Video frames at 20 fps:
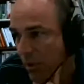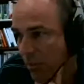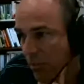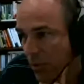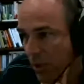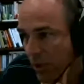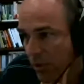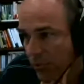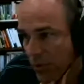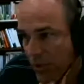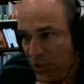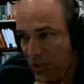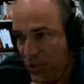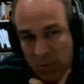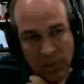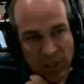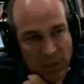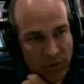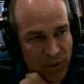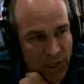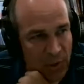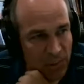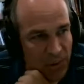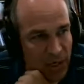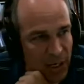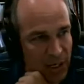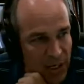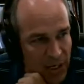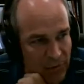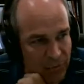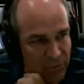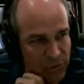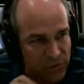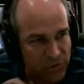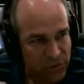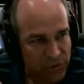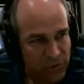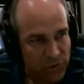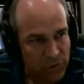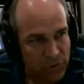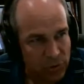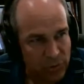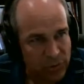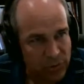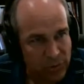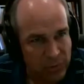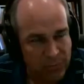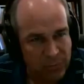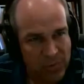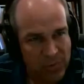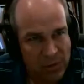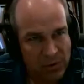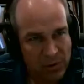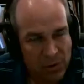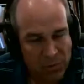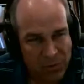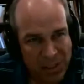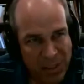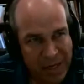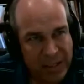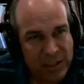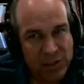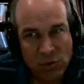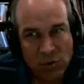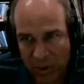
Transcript: don't mind if I speak on their behalf, because it's a sort of a related